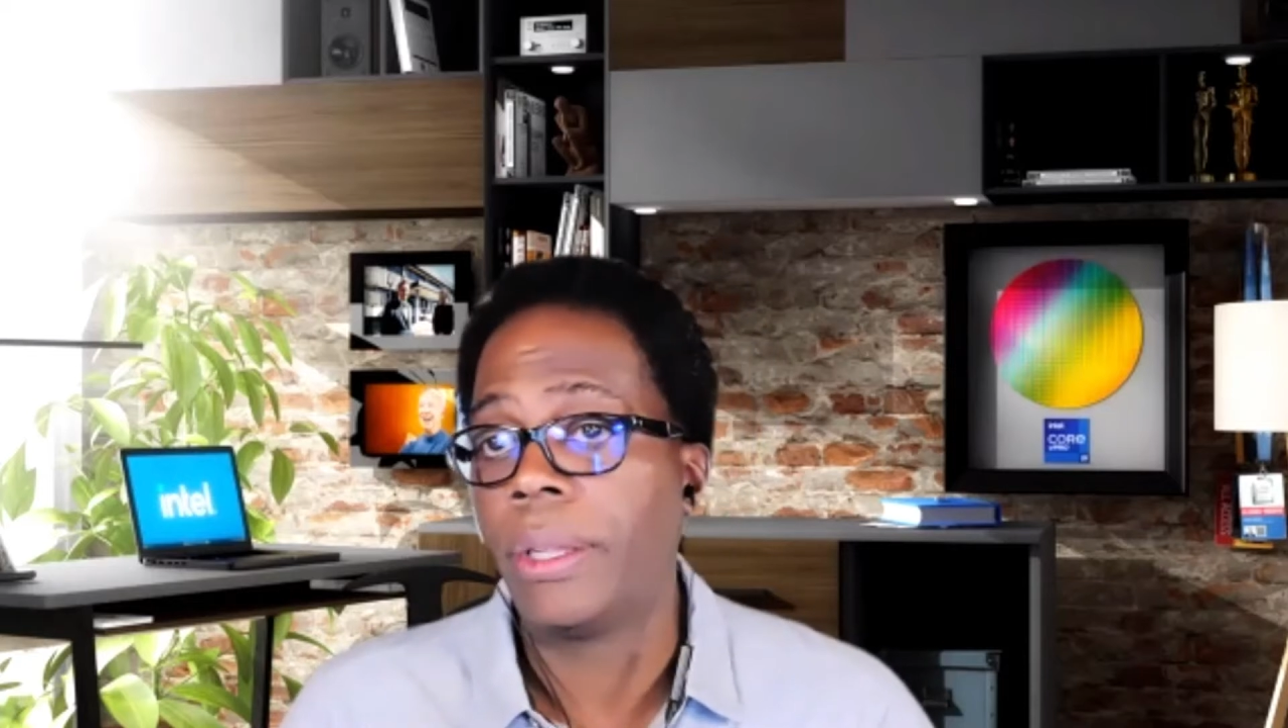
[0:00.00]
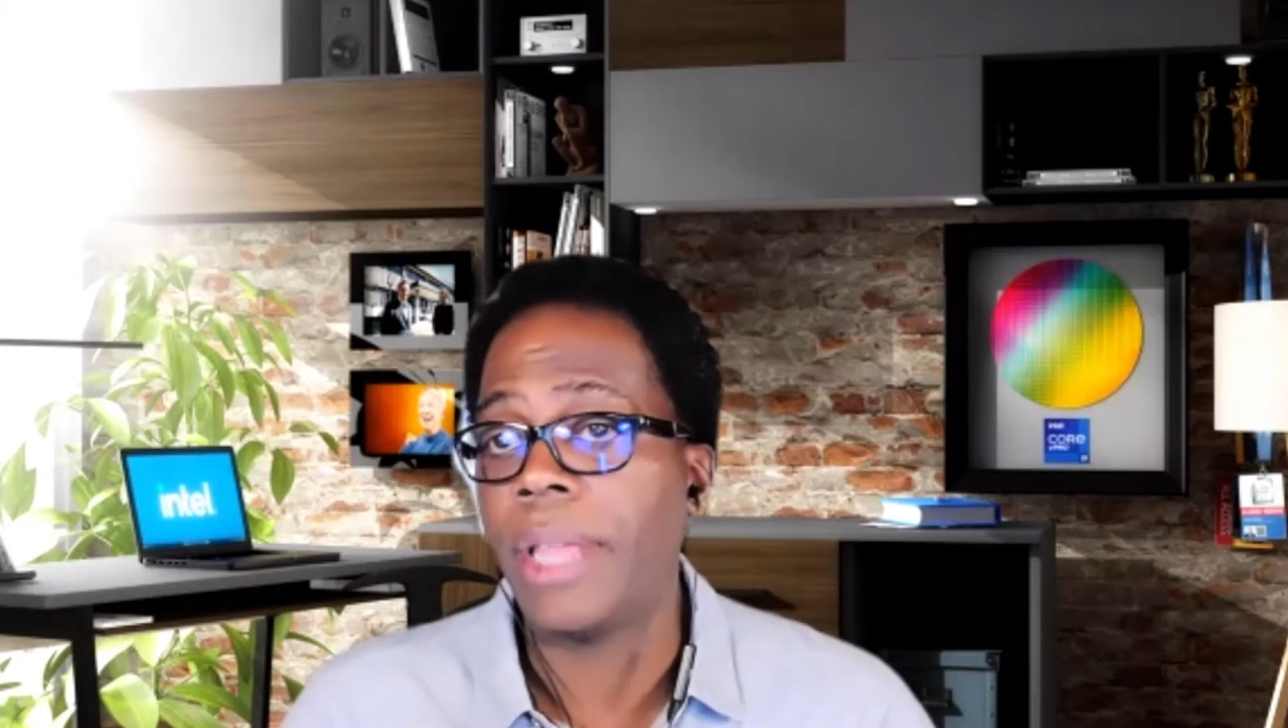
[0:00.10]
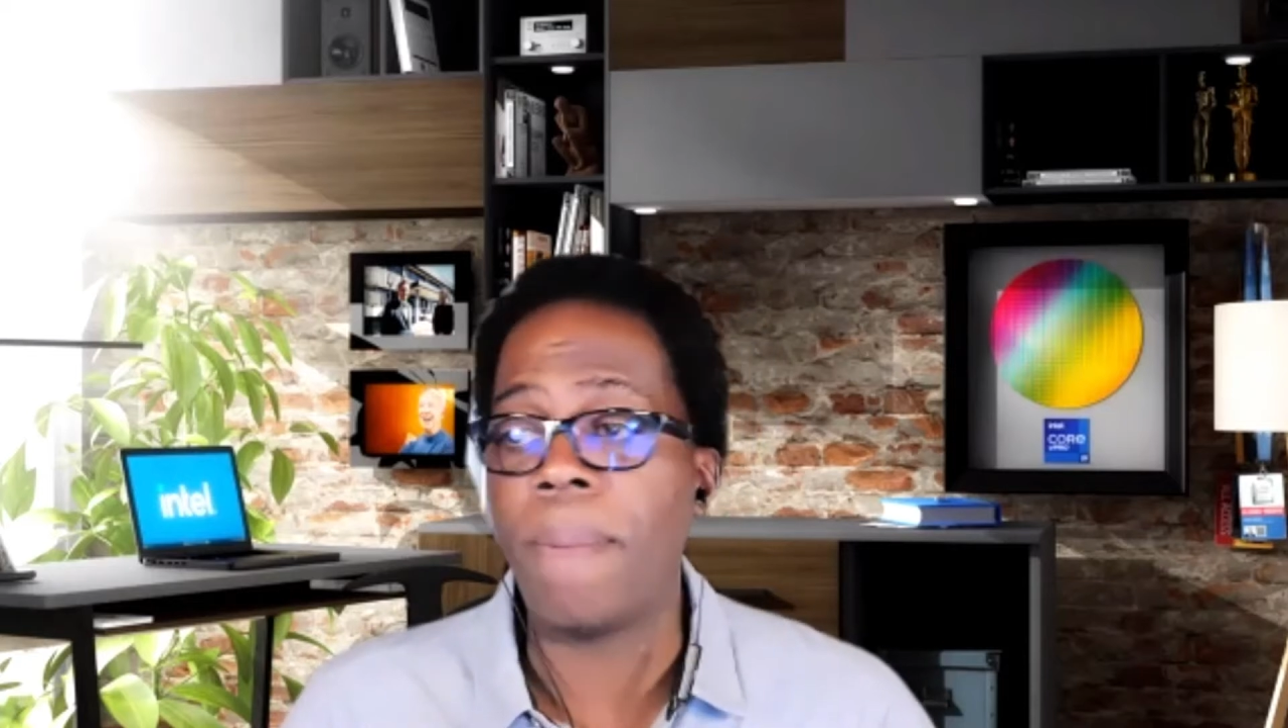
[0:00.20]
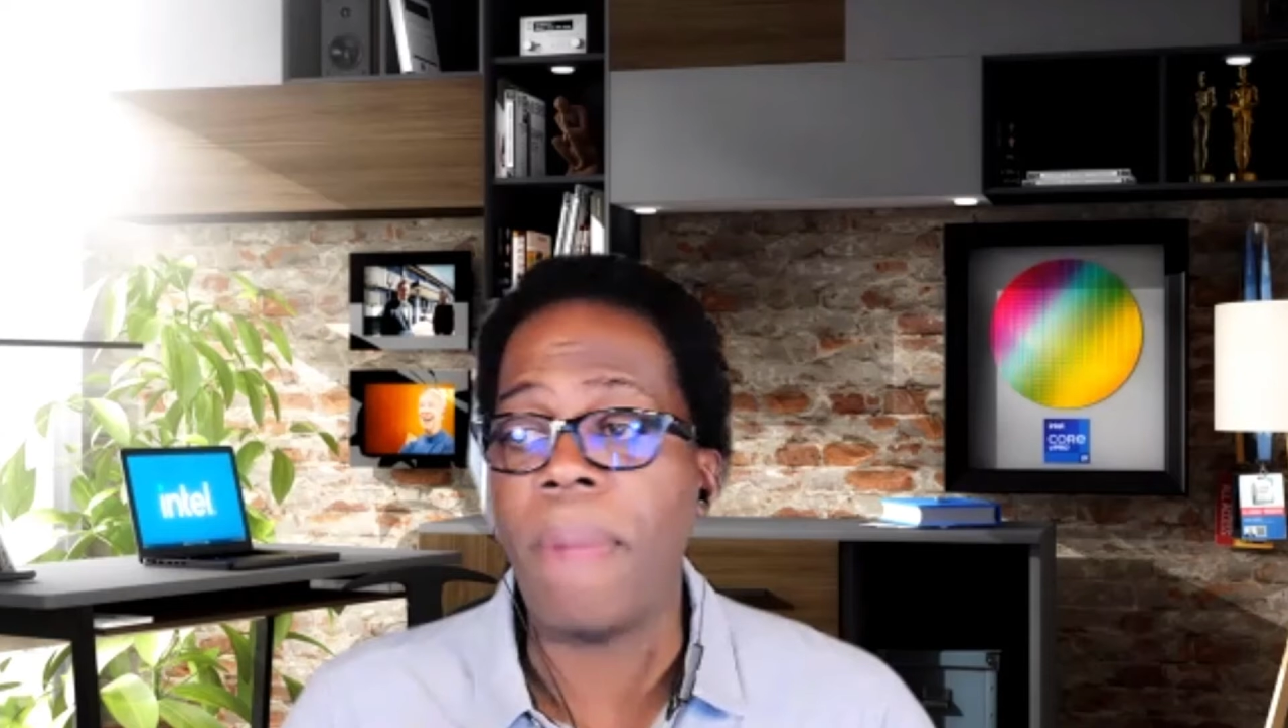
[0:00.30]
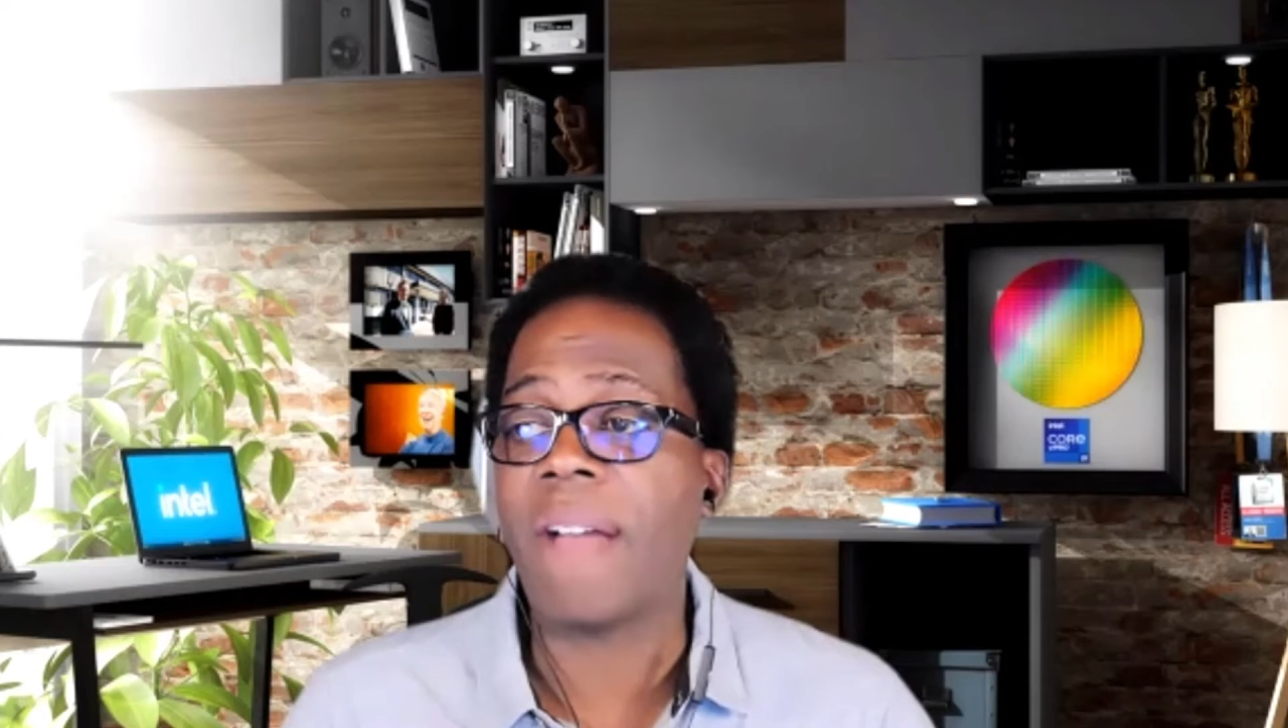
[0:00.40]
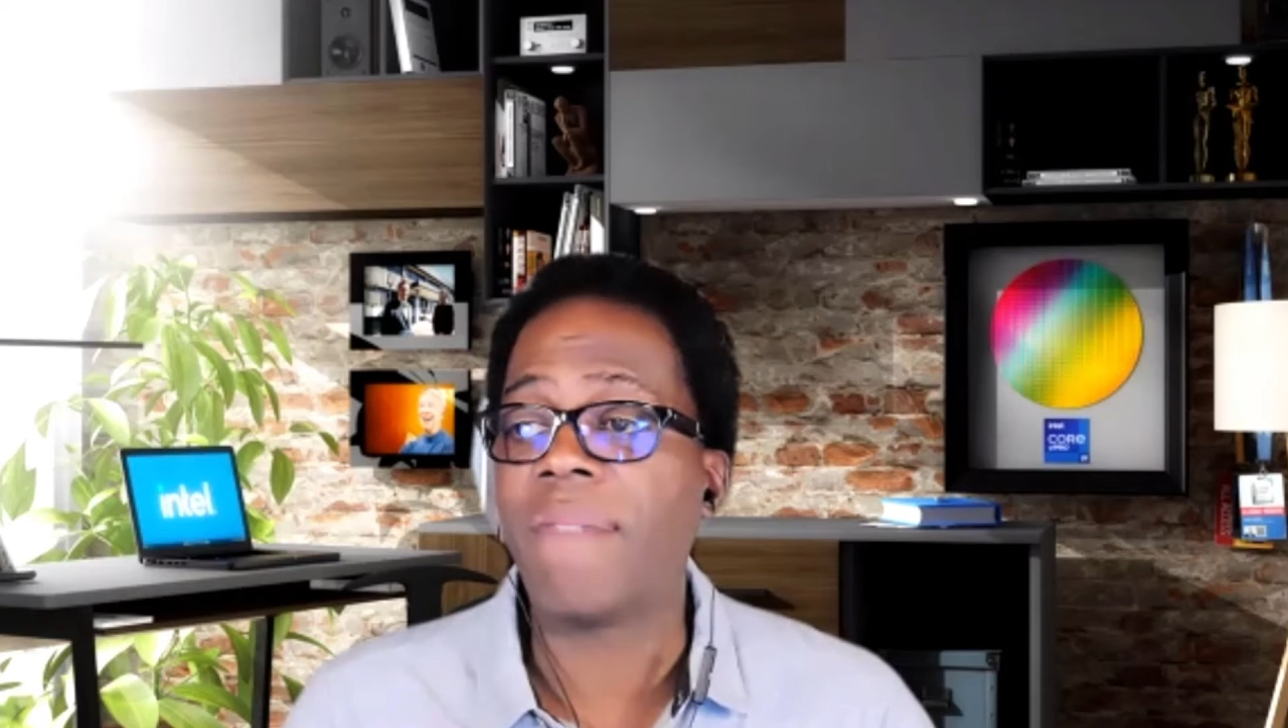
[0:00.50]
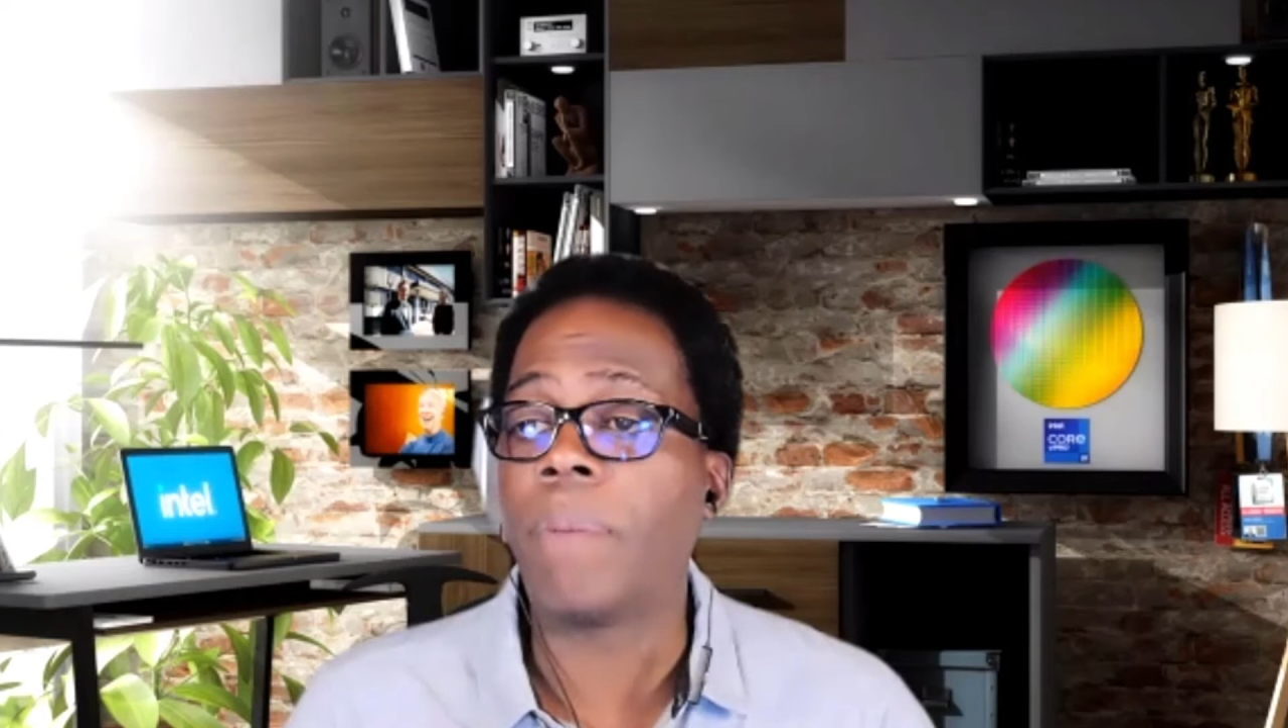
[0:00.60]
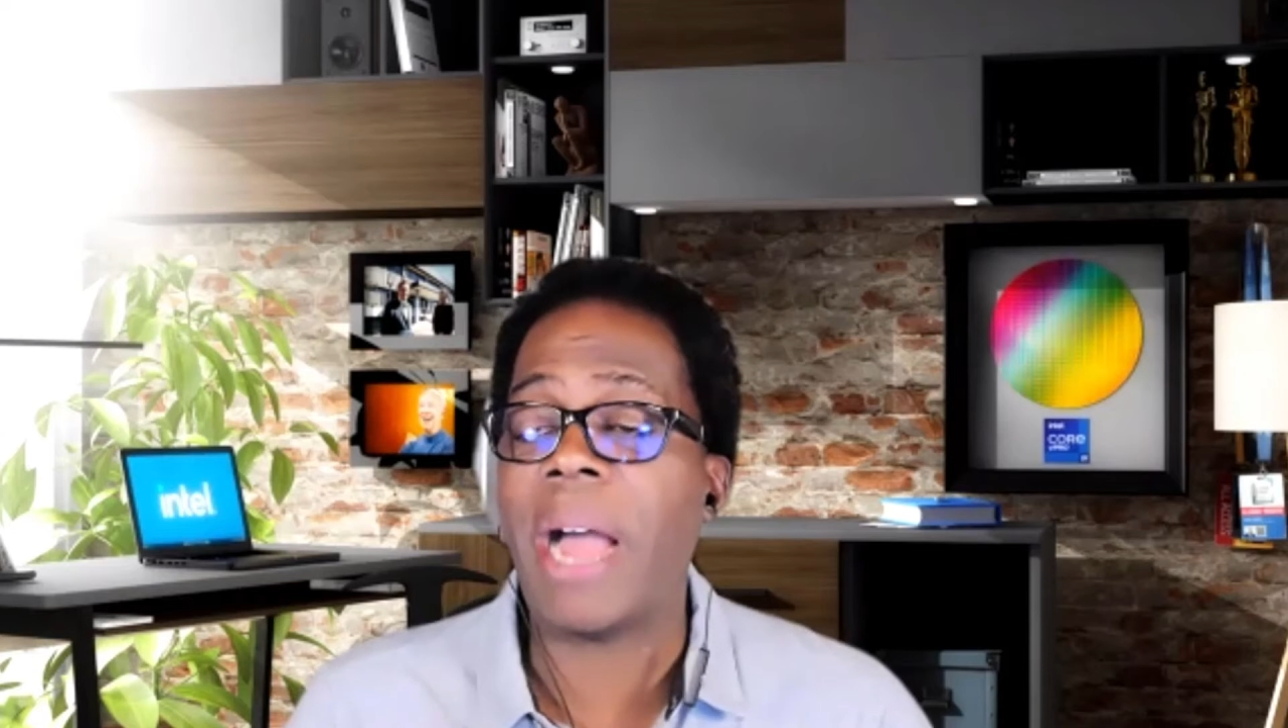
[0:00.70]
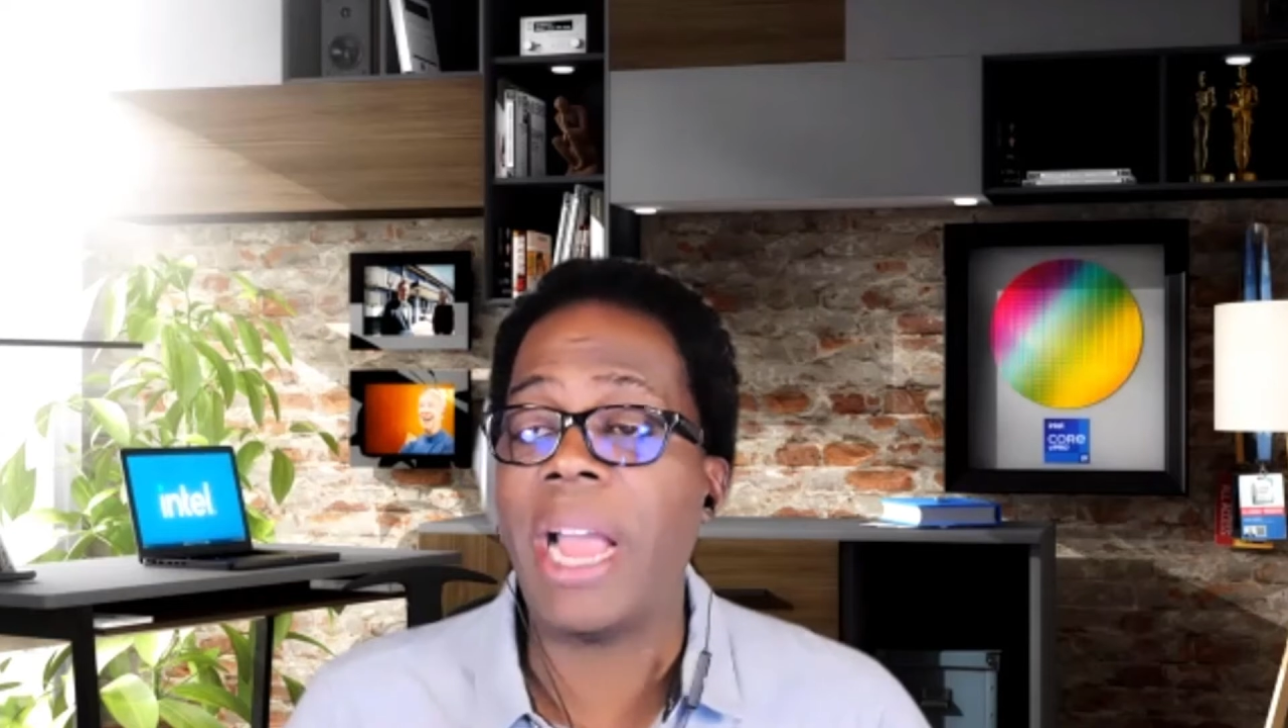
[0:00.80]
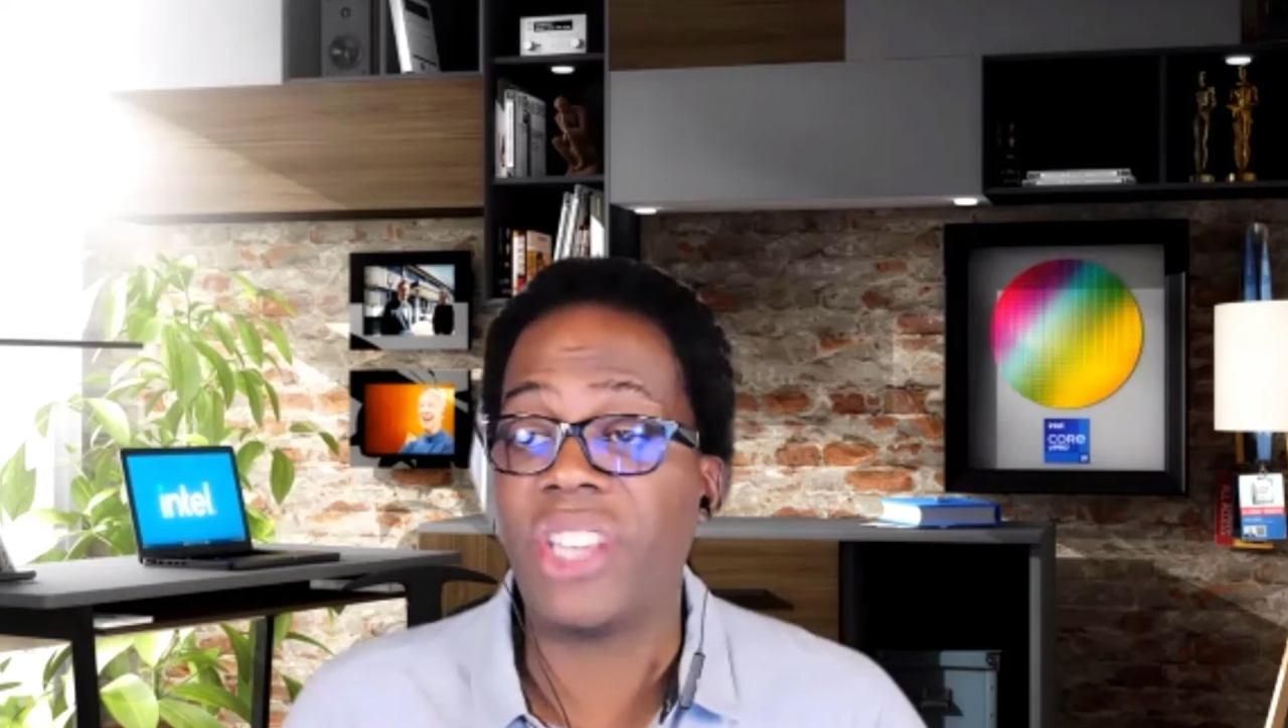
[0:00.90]
They may have a
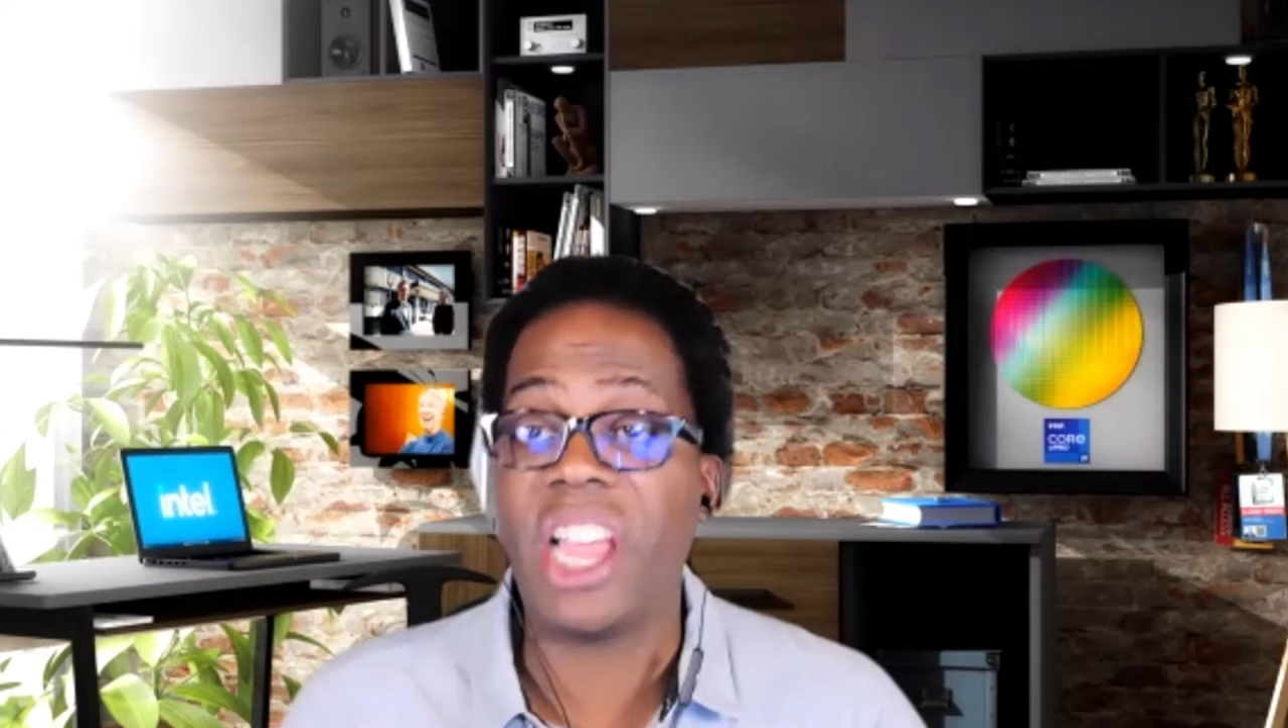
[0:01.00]
bias